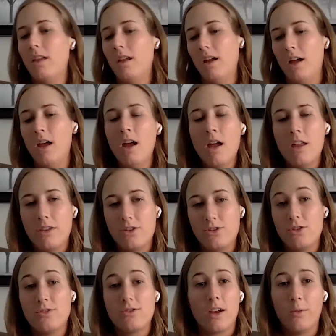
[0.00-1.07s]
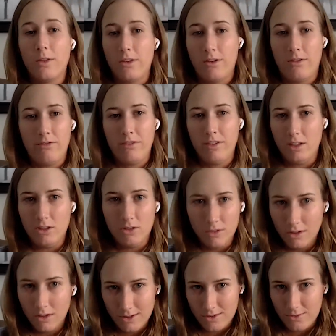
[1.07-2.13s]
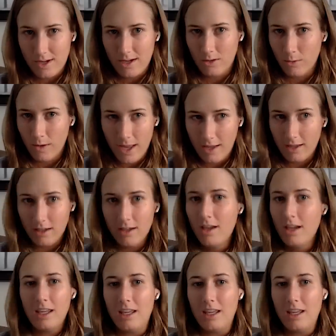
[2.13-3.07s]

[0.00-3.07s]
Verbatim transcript: the the shoes are with your feet. You notice right away.